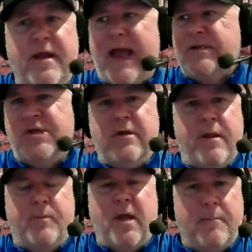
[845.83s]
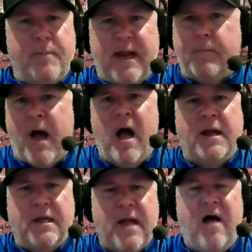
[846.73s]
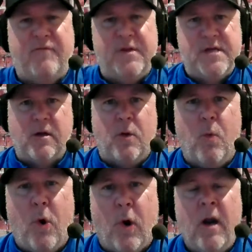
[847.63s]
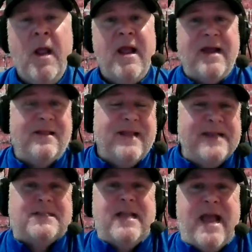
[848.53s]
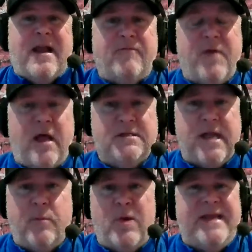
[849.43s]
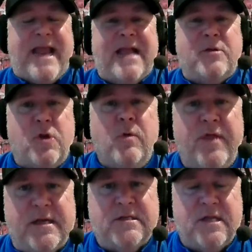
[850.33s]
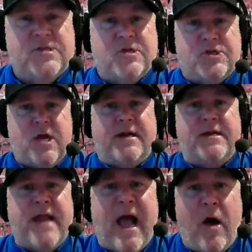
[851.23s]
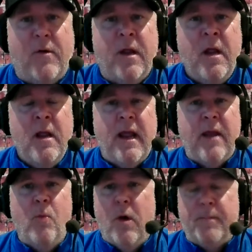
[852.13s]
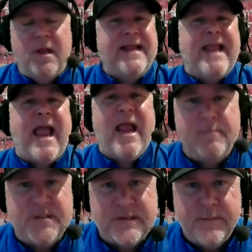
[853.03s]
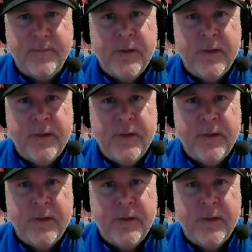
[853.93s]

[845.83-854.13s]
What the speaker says: the next year they're playing ping pong and golf and tug of war. And at least the NFL said, we can't do this. Let's just shut it down and we'll play games.